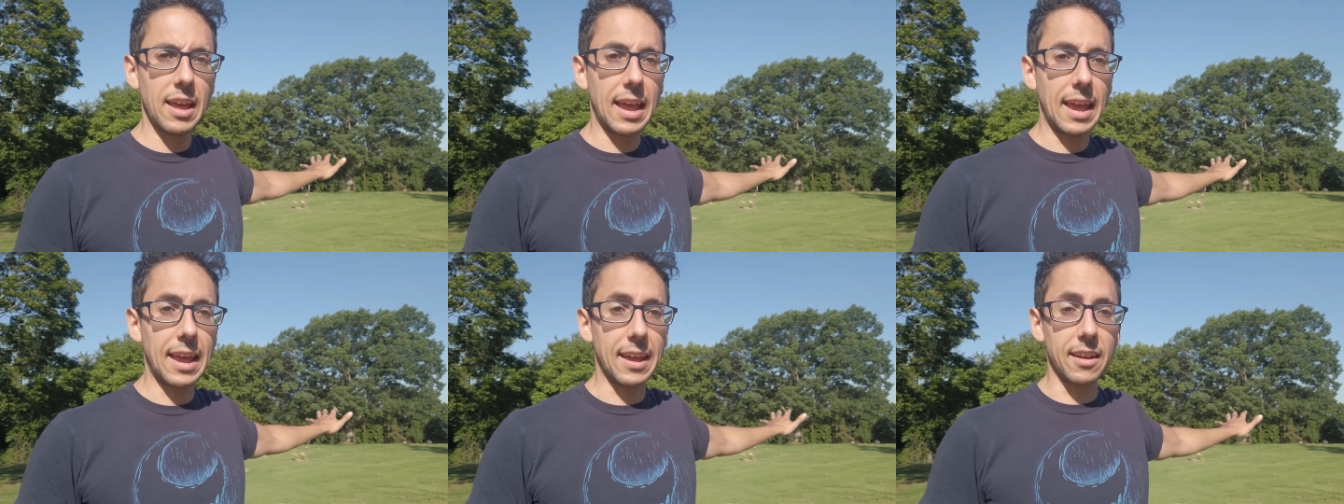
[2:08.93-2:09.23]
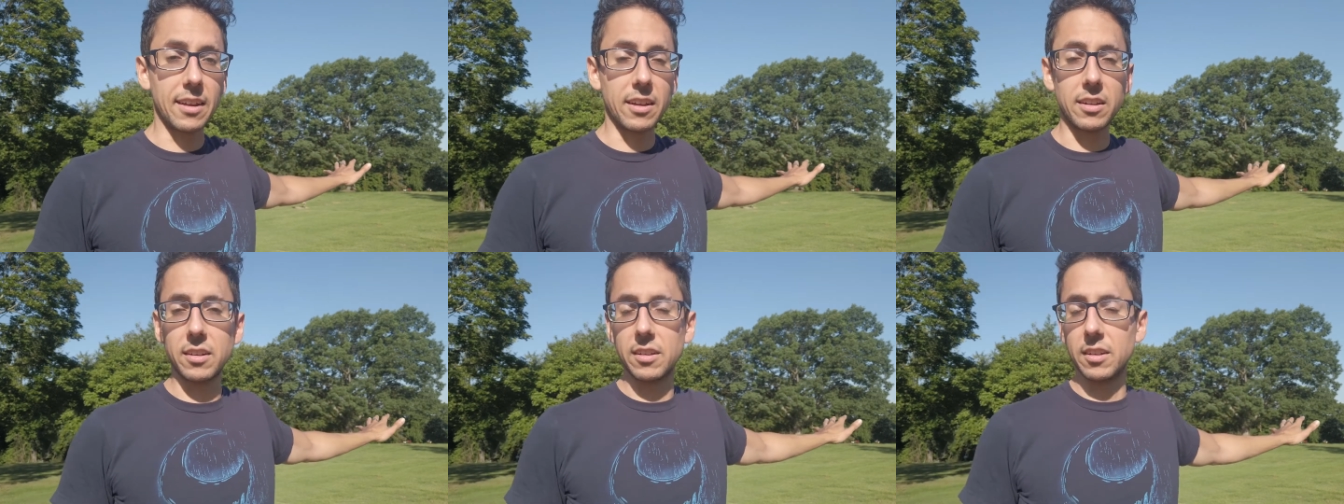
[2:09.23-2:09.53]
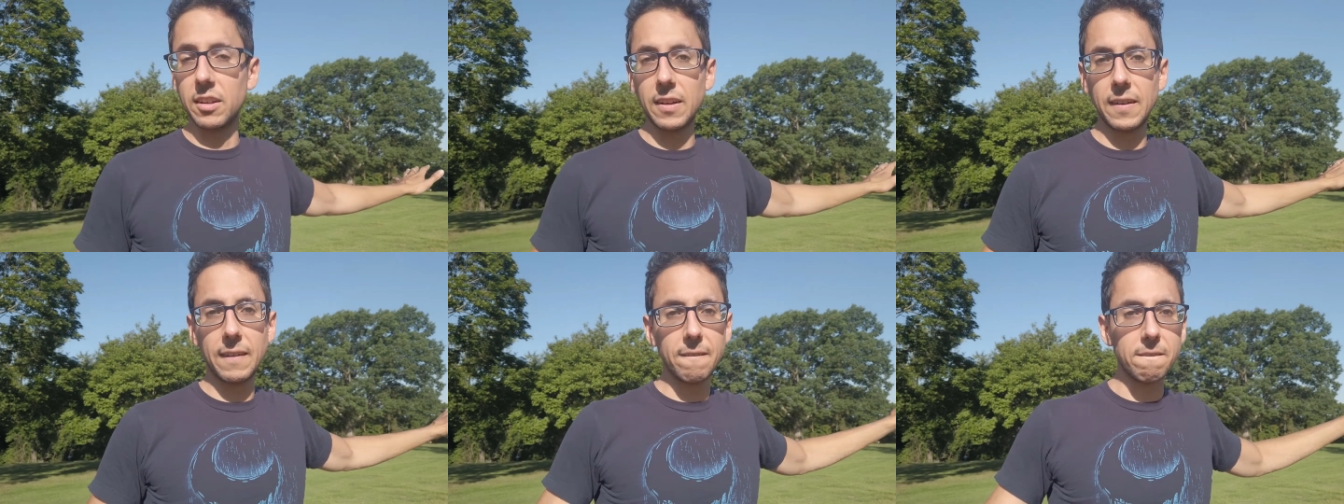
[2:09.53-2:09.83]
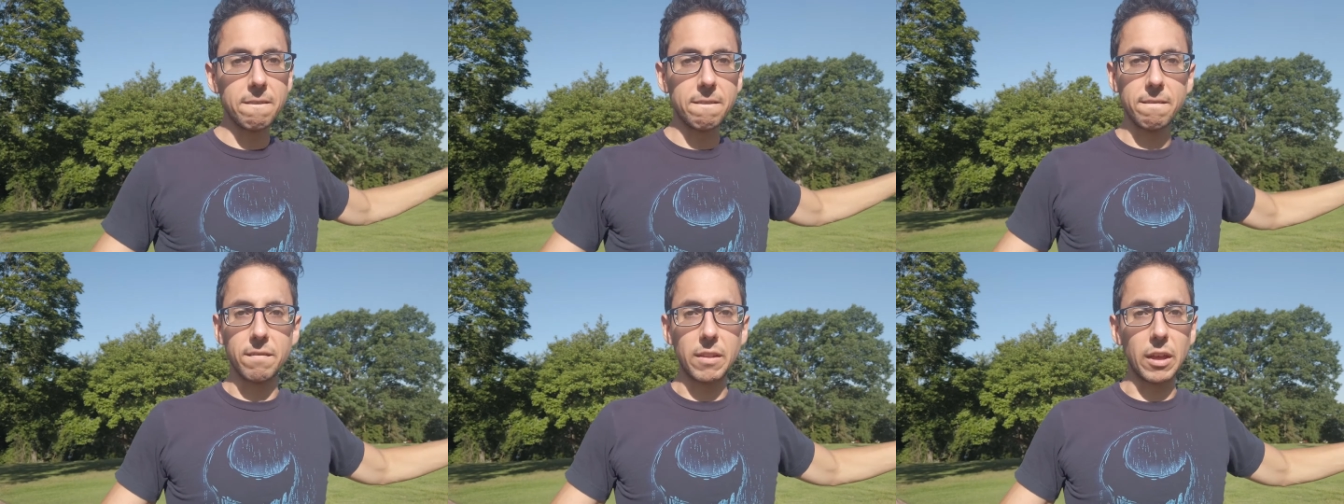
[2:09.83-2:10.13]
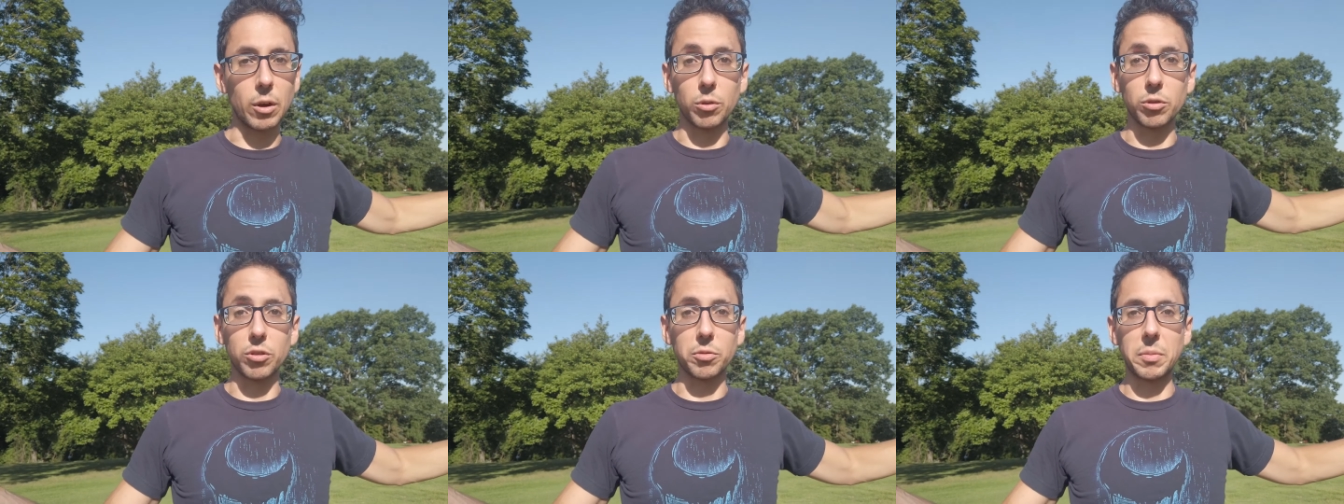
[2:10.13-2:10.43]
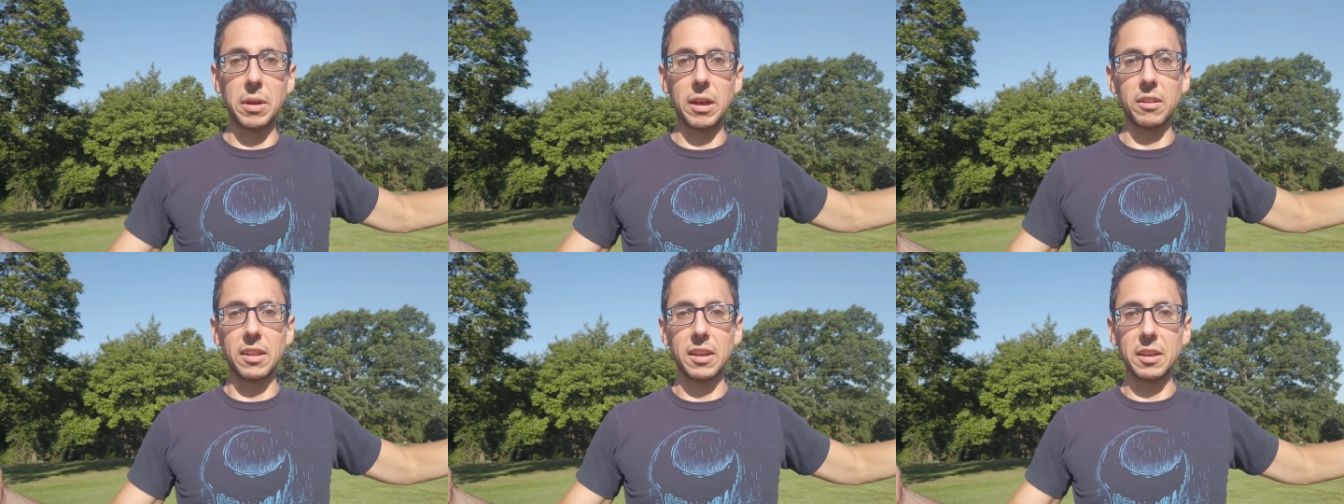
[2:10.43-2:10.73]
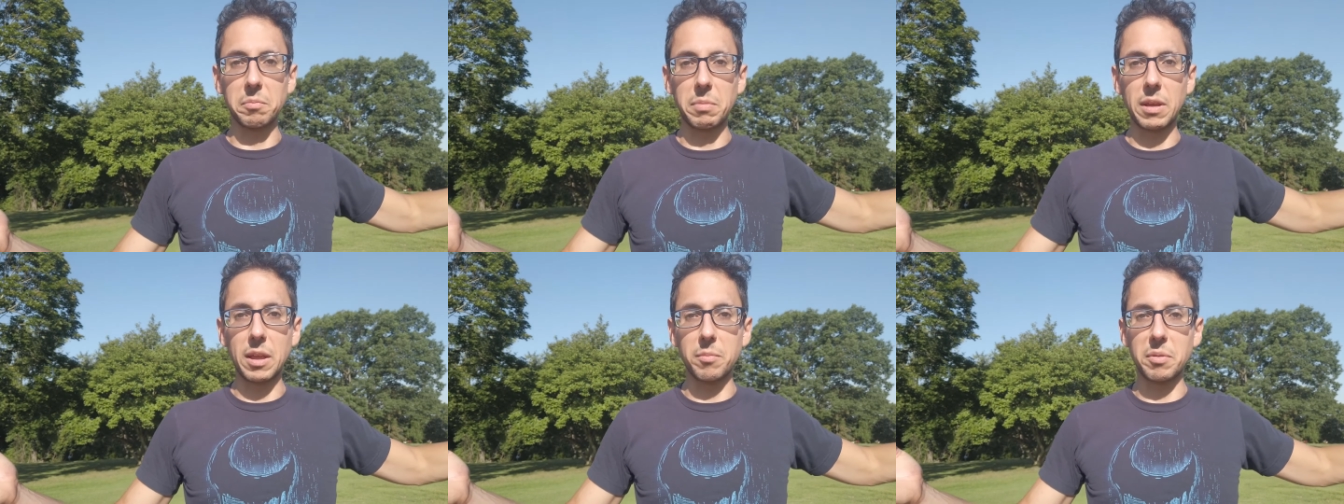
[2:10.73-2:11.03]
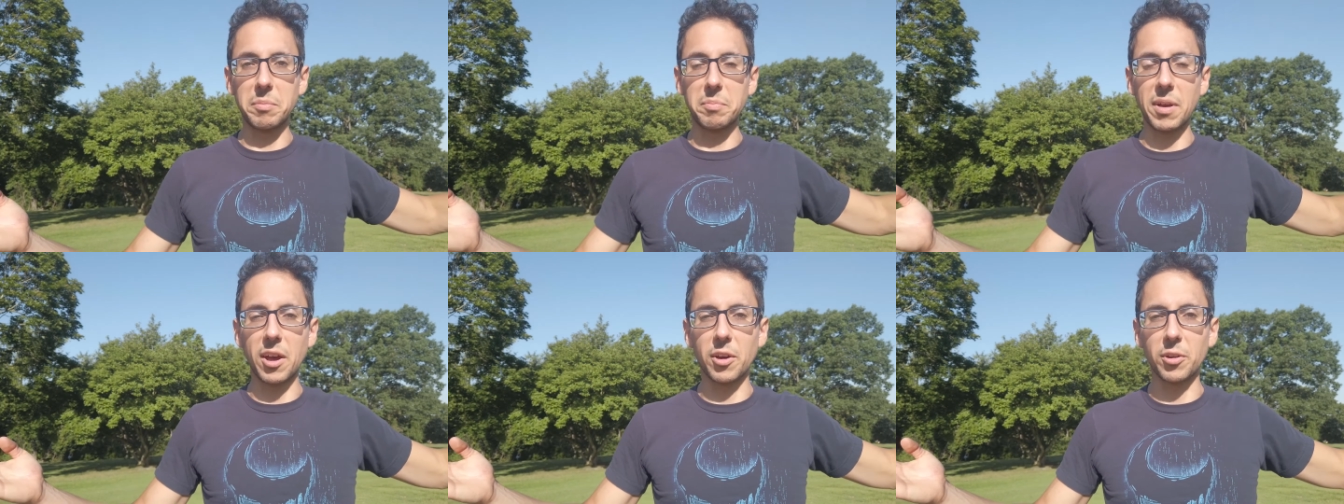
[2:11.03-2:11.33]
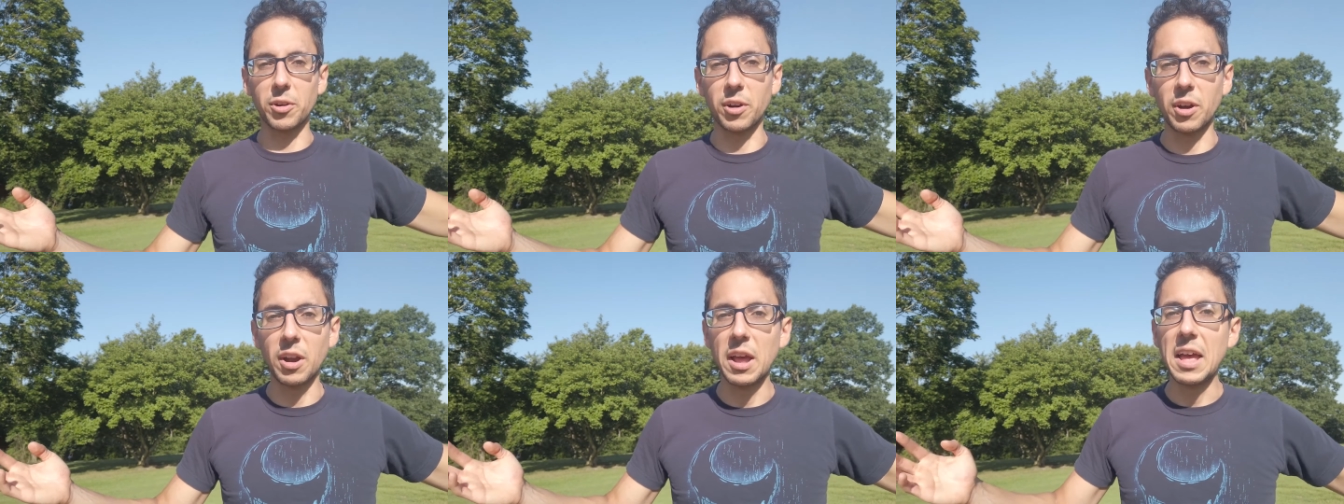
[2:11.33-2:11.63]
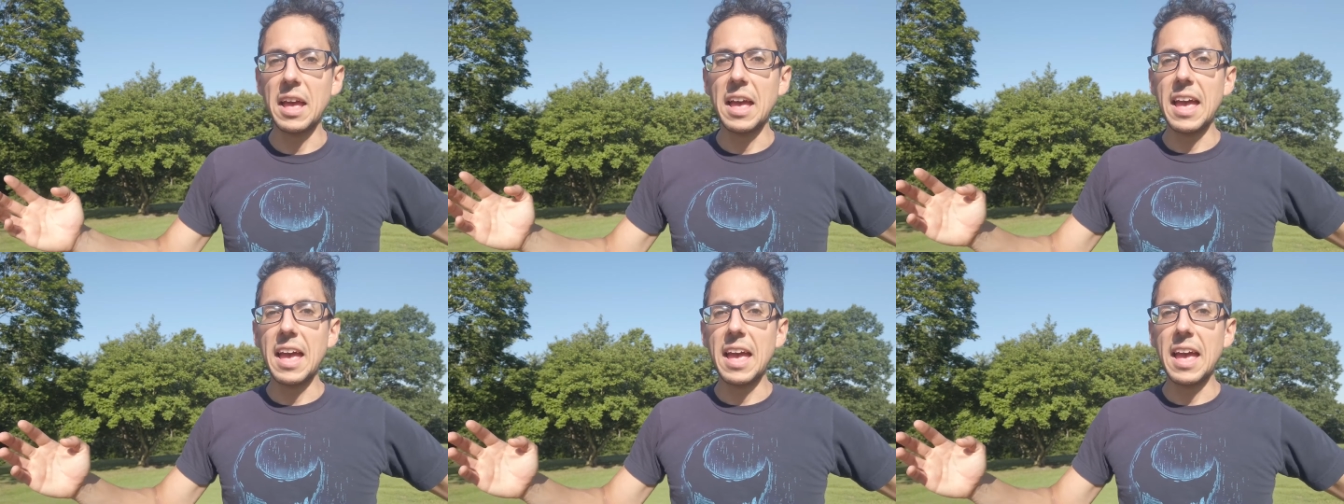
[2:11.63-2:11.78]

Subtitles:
and they don't smell like baby powder.